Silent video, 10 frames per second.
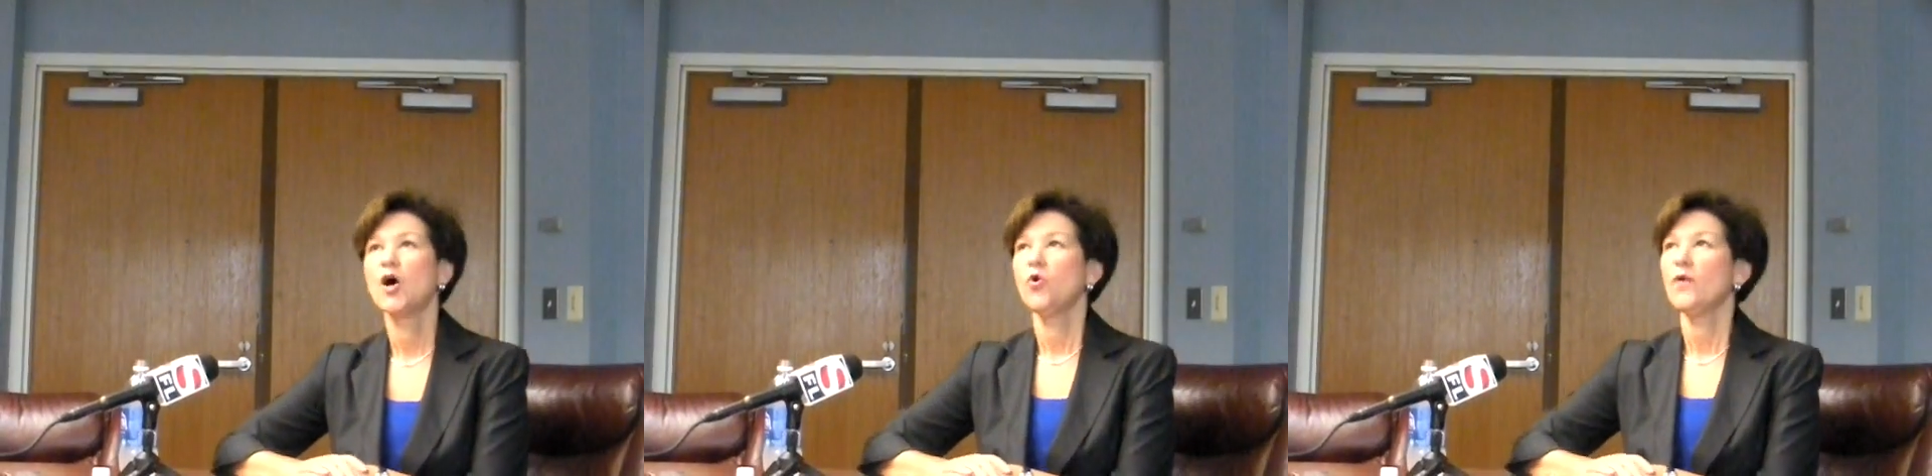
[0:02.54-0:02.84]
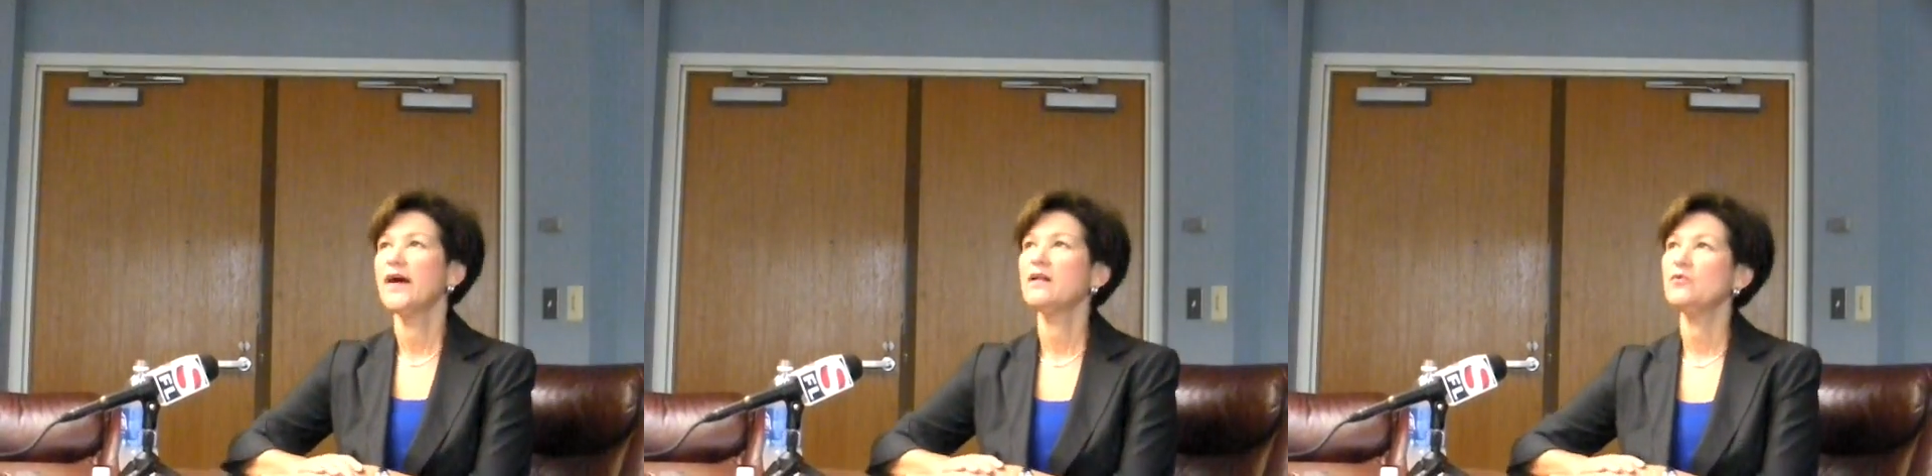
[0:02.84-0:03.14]

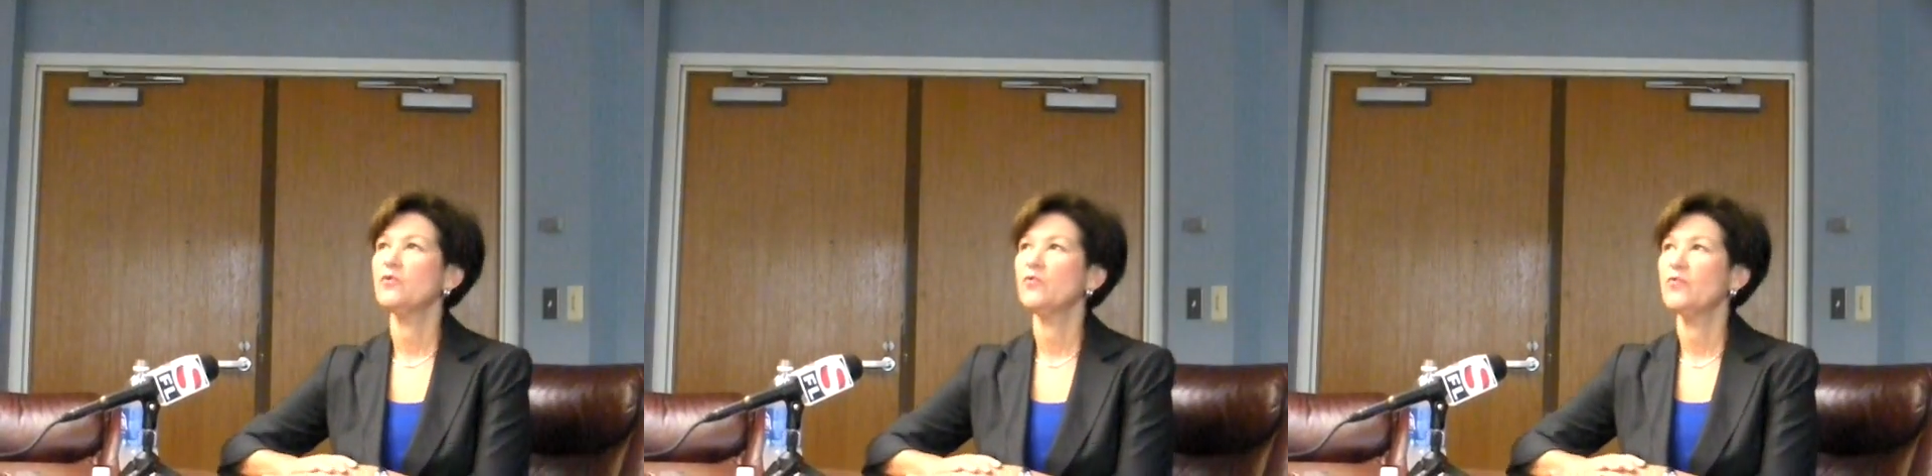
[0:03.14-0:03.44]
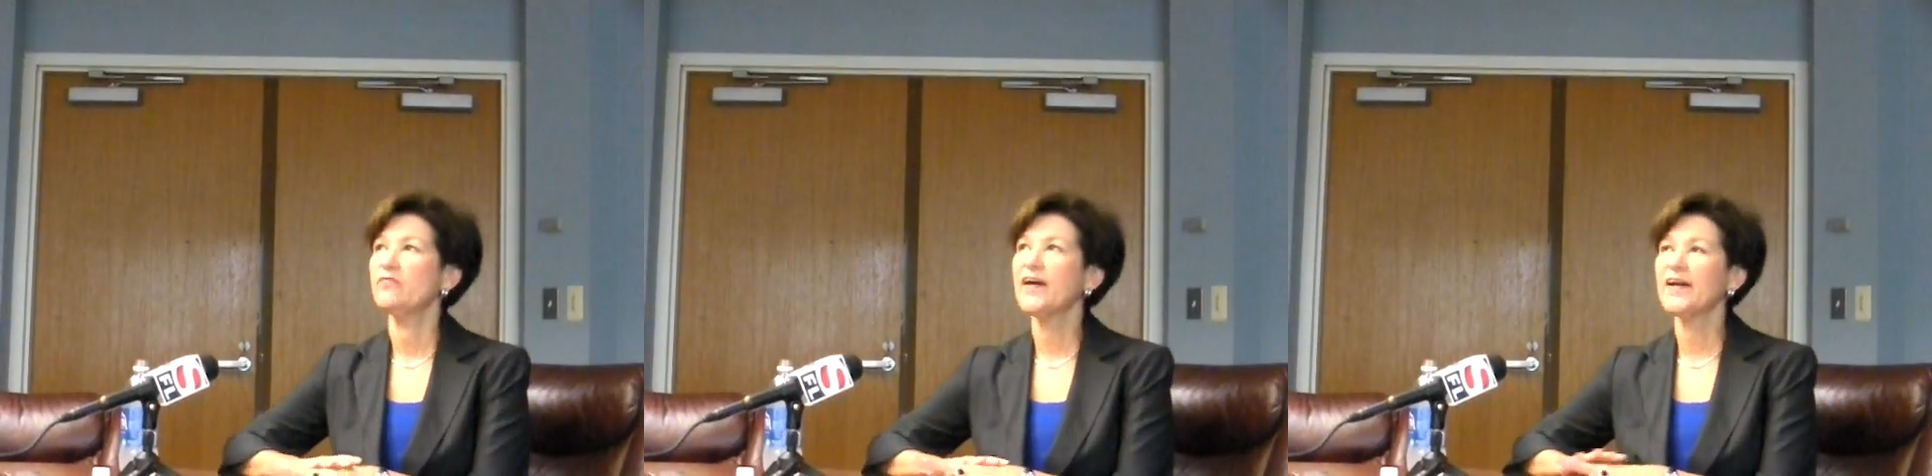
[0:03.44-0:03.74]
Well,
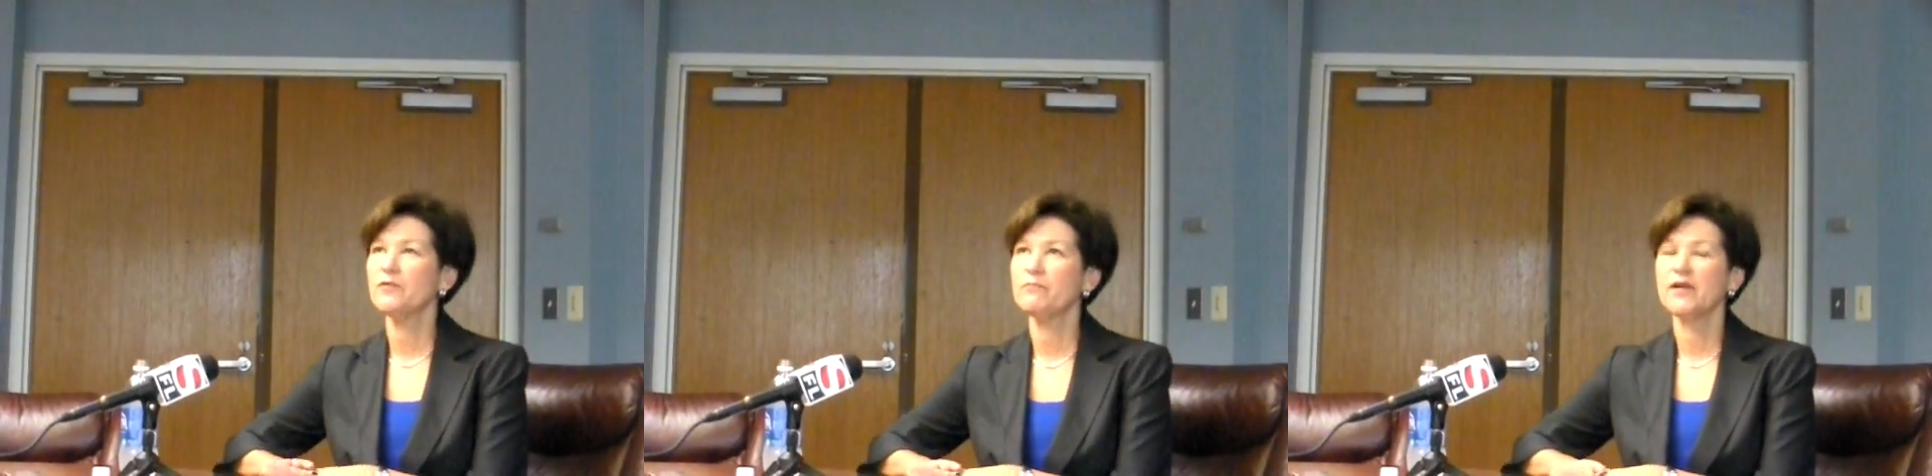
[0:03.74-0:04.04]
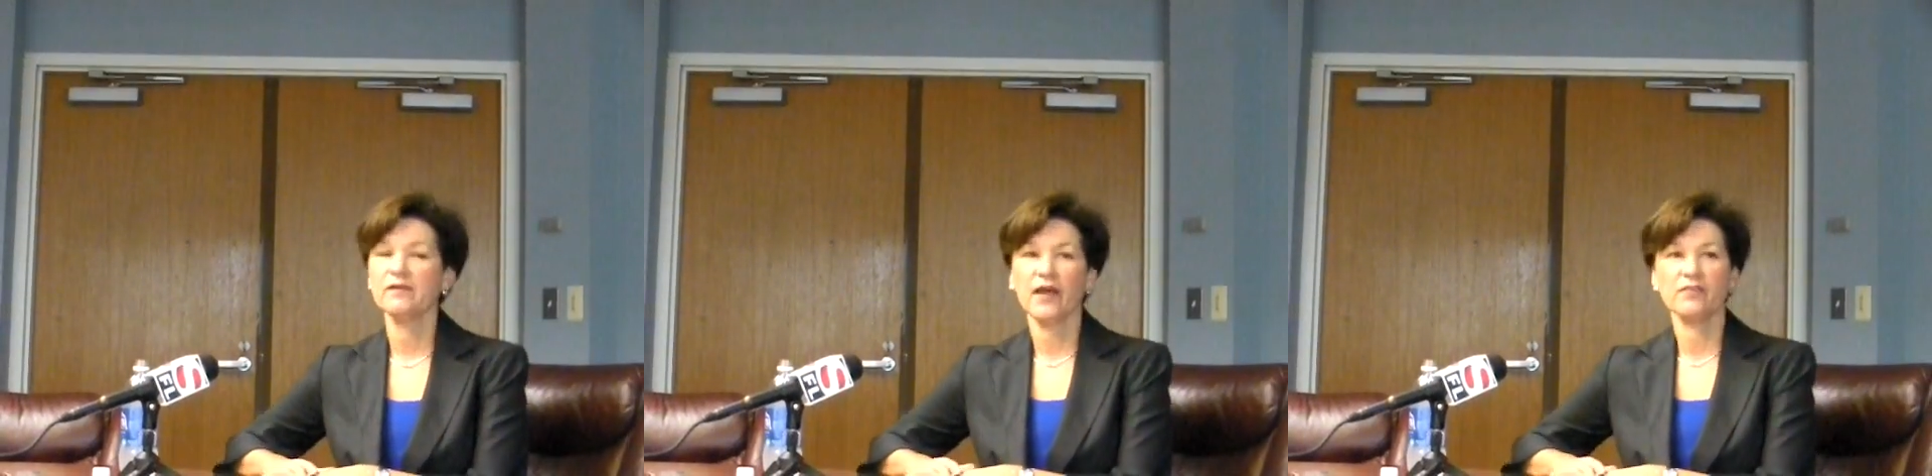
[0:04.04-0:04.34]
we've got to
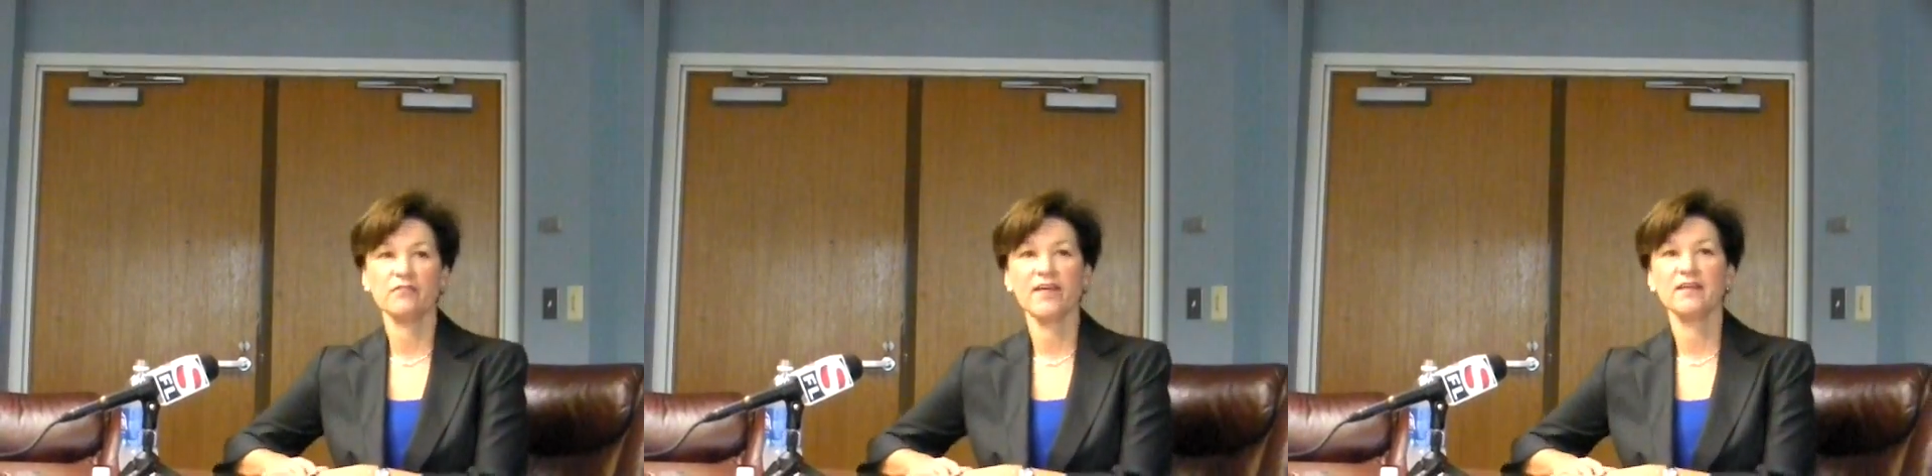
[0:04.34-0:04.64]
build the